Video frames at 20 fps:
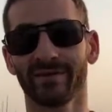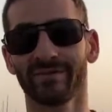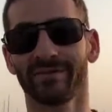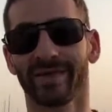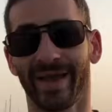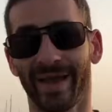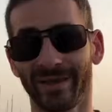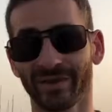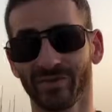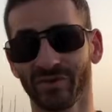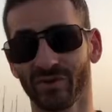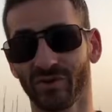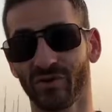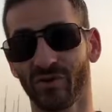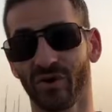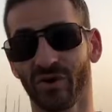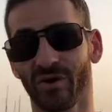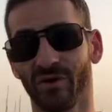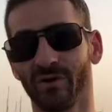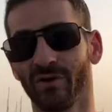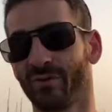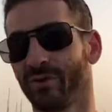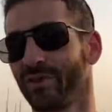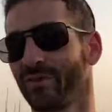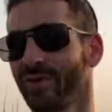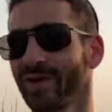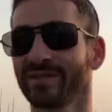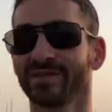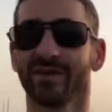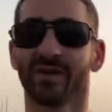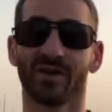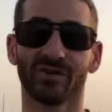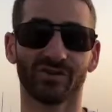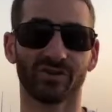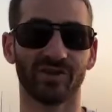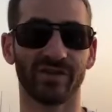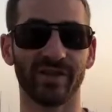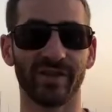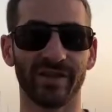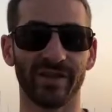to answer the call when the rest of the country
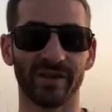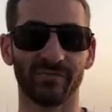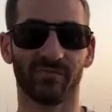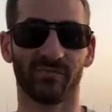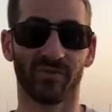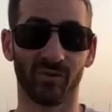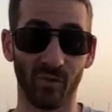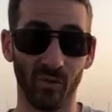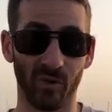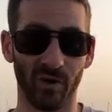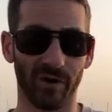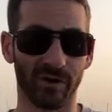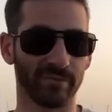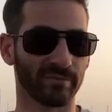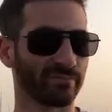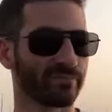needed them for war.